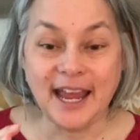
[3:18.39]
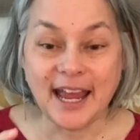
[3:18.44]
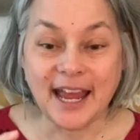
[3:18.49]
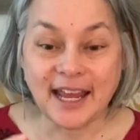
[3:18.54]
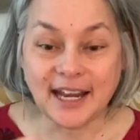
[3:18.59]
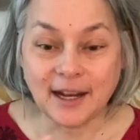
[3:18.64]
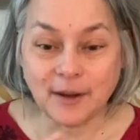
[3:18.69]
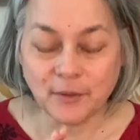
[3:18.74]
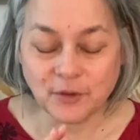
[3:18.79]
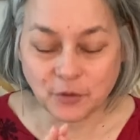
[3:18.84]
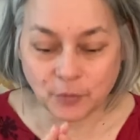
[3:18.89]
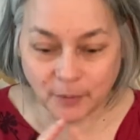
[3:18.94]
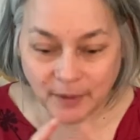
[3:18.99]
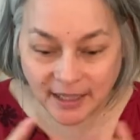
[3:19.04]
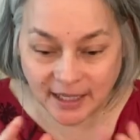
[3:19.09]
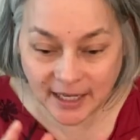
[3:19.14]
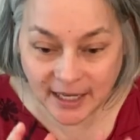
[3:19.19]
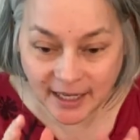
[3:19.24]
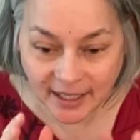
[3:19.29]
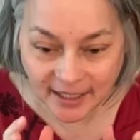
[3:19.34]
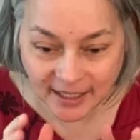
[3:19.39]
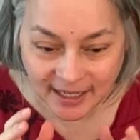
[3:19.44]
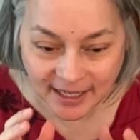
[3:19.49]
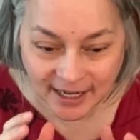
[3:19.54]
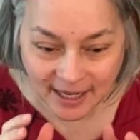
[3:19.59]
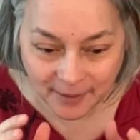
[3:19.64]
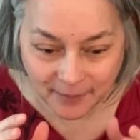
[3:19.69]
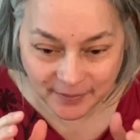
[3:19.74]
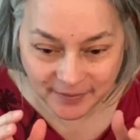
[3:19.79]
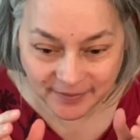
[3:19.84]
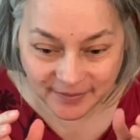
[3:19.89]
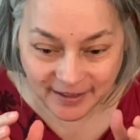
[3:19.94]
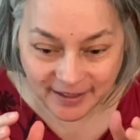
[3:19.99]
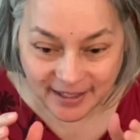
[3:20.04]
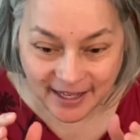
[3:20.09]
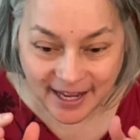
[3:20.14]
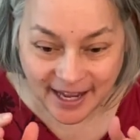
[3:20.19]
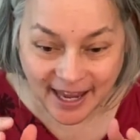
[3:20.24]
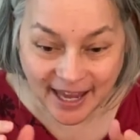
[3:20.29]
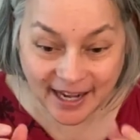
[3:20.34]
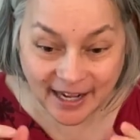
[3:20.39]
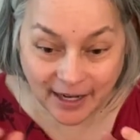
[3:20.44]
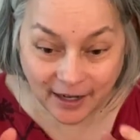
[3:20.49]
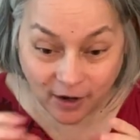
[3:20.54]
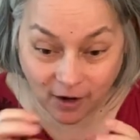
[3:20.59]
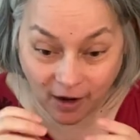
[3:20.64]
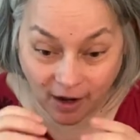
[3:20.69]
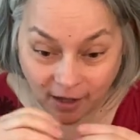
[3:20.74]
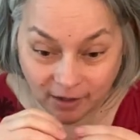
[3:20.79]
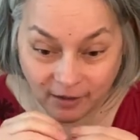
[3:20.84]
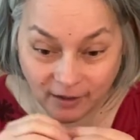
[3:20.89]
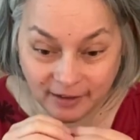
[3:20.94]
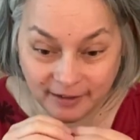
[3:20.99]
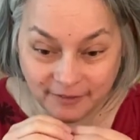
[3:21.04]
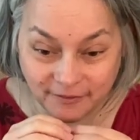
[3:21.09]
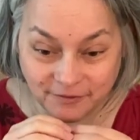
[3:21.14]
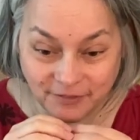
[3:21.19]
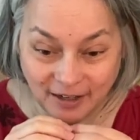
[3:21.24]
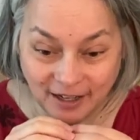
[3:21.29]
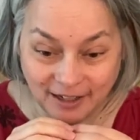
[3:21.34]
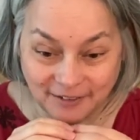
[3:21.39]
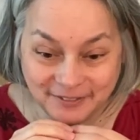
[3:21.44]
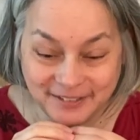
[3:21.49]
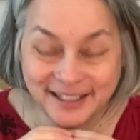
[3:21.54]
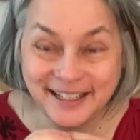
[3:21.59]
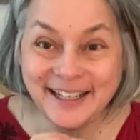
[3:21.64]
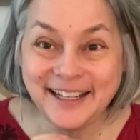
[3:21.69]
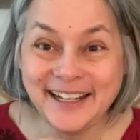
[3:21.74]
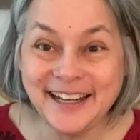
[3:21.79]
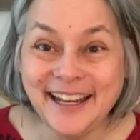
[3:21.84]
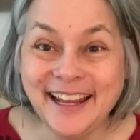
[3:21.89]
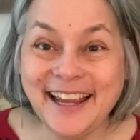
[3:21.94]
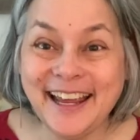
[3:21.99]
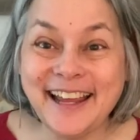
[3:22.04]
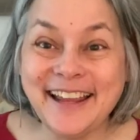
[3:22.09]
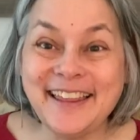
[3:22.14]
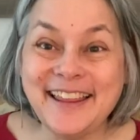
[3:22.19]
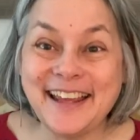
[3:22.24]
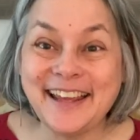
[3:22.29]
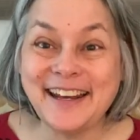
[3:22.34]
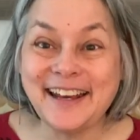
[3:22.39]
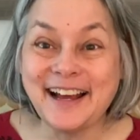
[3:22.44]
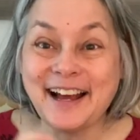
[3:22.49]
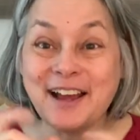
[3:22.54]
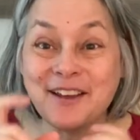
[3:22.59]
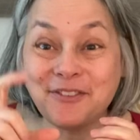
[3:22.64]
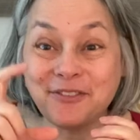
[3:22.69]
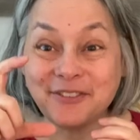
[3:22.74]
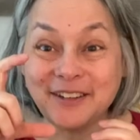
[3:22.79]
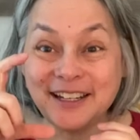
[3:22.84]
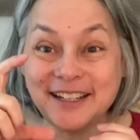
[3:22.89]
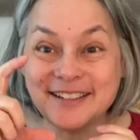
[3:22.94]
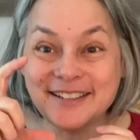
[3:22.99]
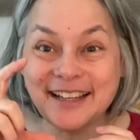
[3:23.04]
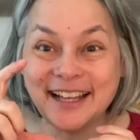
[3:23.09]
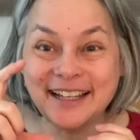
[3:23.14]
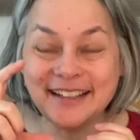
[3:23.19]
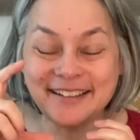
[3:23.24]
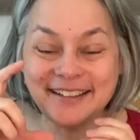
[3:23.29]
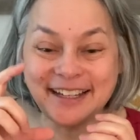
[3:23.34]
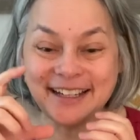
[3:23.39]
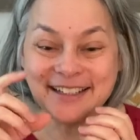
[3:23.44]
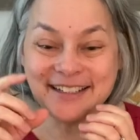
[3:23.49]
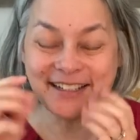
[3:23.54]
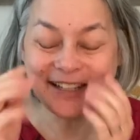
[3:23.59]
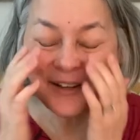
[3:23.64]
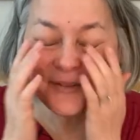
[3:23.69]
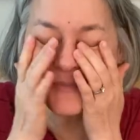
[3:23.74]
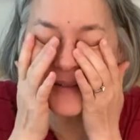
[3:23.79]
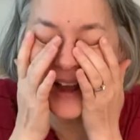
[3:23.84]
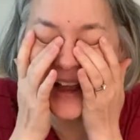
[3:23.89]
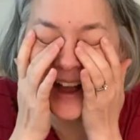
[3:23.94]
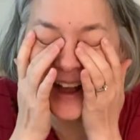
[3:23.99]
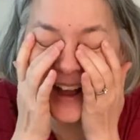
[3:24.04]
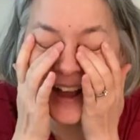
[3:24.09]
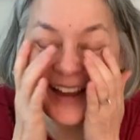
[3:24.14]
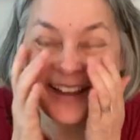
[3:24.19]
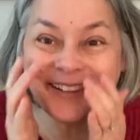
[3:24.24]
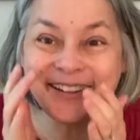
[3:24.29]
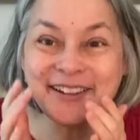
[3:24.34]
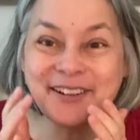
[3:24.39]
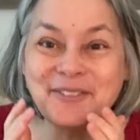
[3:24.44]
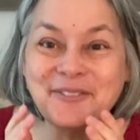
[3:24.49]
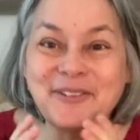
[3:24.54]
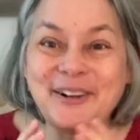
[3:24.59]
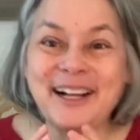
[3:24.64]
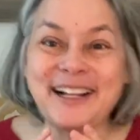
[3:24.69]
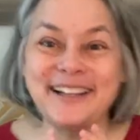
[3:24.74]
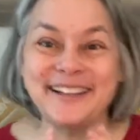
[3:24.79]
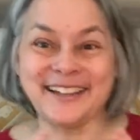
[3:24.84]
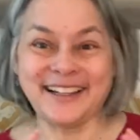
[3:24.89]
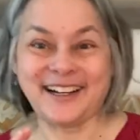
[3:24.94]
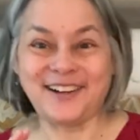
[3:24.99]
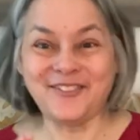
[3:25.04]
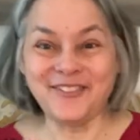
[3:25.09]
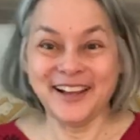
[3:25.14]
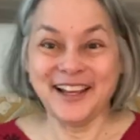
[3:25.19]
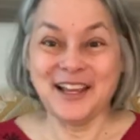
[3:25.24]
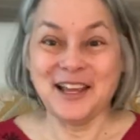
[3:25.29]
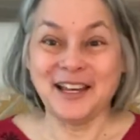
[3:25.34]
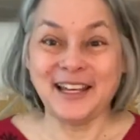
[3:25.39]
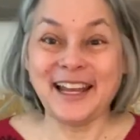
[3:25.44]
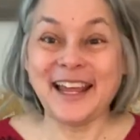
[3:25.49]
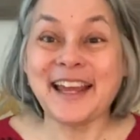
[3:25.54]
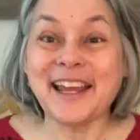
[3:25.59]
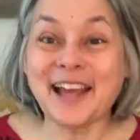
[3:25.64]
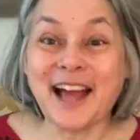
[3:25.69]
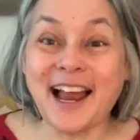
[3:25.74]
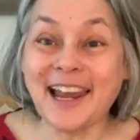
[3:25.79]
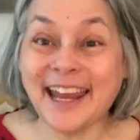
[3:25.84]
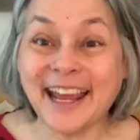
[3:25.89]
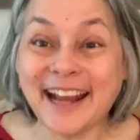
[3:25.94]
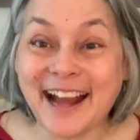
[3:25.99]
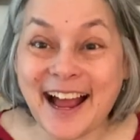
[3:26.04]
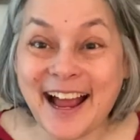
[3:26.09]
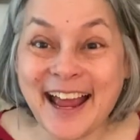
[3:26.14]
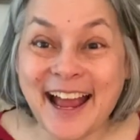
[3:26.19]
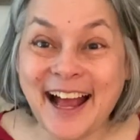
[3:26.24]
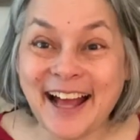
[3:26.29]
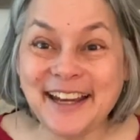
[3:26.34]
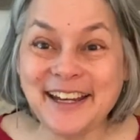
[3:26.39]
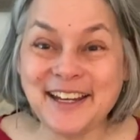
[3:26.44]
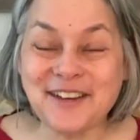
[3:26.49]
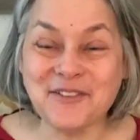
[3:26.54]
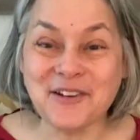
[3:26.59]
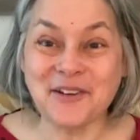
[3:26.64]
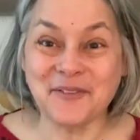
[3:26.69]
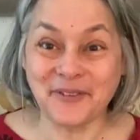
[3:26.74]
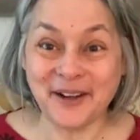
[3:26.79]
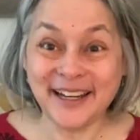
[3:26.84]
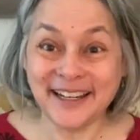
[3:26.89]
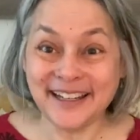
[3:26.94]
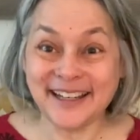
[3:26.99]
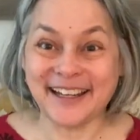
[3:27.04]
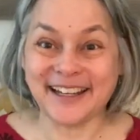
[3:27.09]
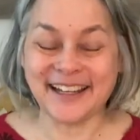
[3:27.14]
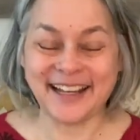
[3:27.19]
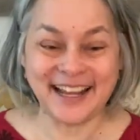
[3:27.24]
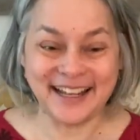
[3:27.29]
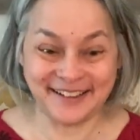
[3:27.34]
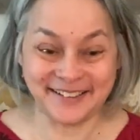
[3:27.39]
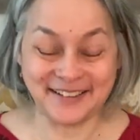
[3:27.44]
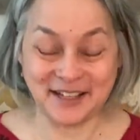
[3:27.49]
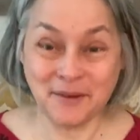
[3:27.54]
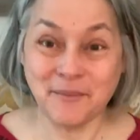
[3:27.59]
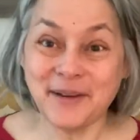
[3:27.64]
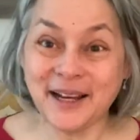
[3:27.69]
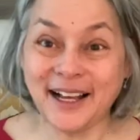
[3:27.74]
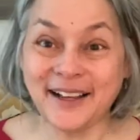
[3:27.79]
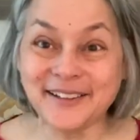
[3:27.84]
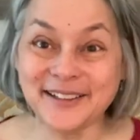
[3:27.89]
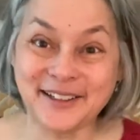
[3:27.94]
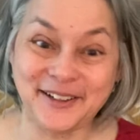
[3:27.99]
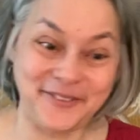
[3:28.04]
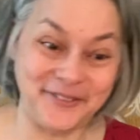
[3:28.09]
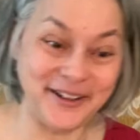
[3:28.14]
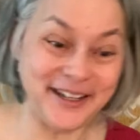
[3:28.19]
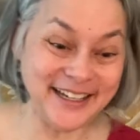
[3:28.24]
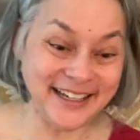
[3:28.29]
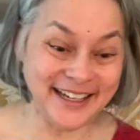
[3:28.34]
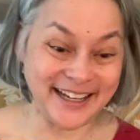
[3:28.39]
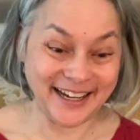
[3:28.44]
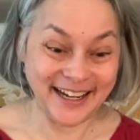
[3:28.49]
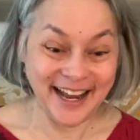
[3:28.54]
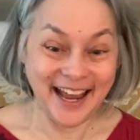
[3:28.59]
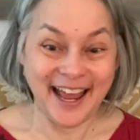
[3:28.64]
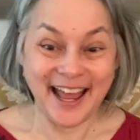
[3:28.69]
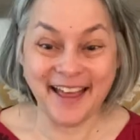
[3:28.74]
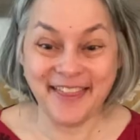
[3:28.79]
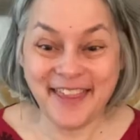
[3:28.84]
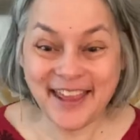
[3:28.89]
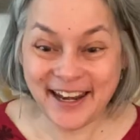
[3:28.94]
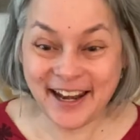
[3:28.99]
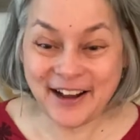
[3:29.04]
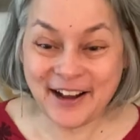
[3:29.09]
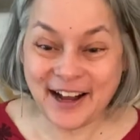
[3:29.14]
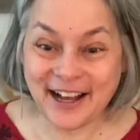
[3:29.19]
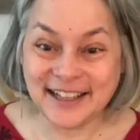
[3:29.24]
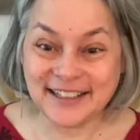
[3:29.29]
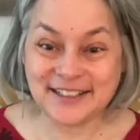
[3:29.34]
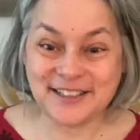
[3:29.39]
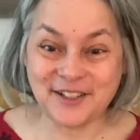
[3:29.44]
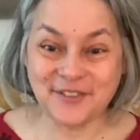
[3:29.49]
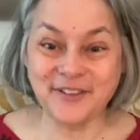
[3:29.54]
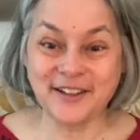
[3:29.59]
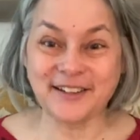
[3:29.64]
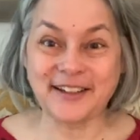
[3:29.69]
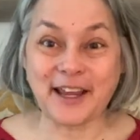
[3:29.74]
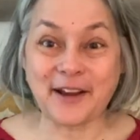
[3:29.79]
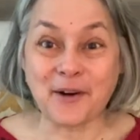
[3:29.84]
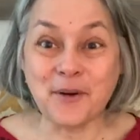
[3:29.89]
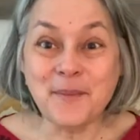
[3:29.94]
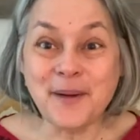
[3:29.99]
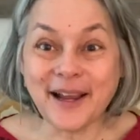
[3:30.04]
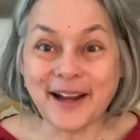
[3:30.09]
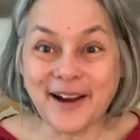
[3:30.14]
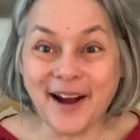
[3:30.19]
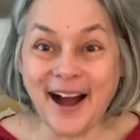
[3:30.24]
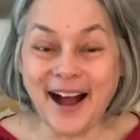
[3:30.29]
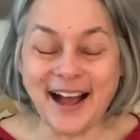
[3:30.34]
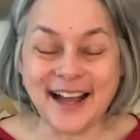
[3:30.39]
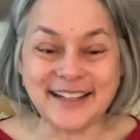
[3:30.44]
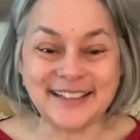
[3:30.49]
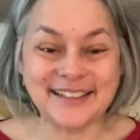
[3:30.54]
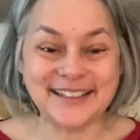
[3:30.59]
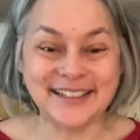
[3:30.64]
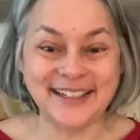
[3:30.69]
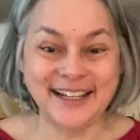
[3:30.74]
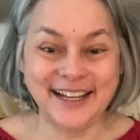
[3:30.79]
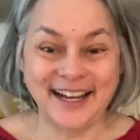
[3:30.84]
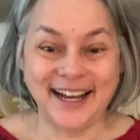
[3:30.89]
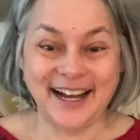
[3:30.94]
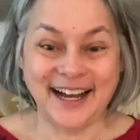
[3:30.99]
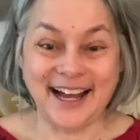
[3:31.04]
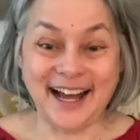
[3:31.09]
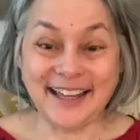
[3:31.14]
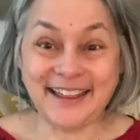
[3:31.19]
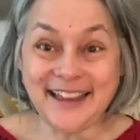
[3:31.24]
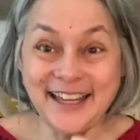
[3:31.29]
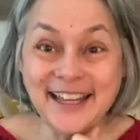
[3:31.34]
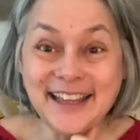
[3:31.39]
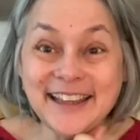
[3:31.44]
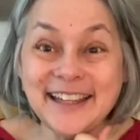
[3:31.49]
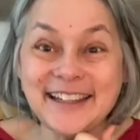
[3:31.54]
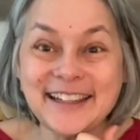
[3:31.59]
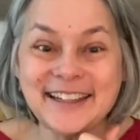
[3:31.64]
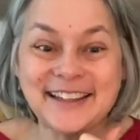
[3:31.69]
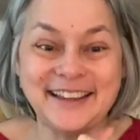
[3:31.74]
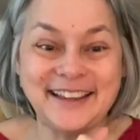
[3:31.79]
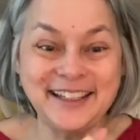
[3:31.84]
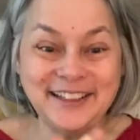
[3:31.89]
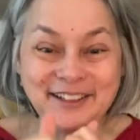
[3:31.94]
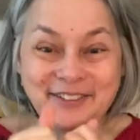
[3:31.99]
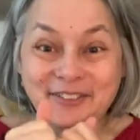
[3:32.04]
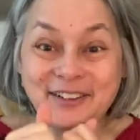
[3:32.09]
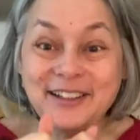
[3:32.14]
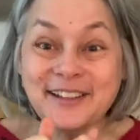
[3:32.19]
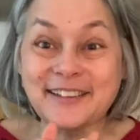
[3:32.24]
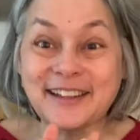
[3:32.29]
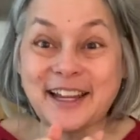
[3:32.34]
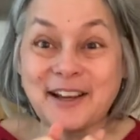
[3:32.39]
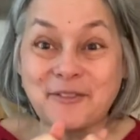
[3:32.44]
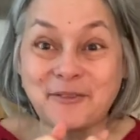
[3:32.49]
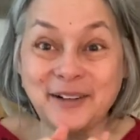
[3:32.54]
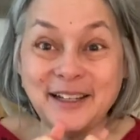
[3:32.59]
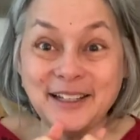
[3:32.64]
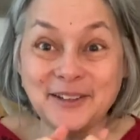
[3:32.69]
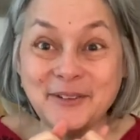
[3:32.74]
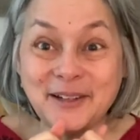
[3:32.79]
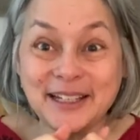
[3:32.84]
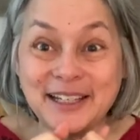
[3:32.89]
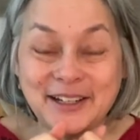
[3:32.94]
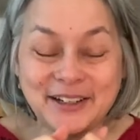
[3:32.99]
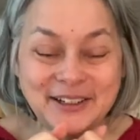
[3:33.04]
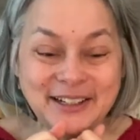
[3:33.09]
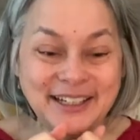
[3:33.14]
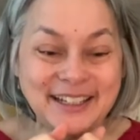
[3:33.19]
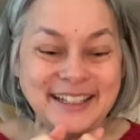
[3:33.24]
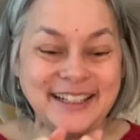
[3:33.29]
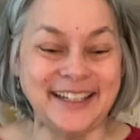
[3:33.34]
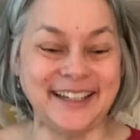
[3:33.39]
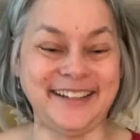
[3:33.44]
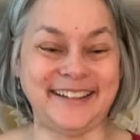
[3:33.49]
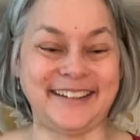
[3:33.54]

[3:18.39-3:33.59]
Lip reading: And I was reading it and I got all involved in it. And then I finished that section and my eyes had welled up. Like I hadn't even written it, like somebody else had written it. And then I got shivers, like, oh my gosh, I think this one's like really, really good.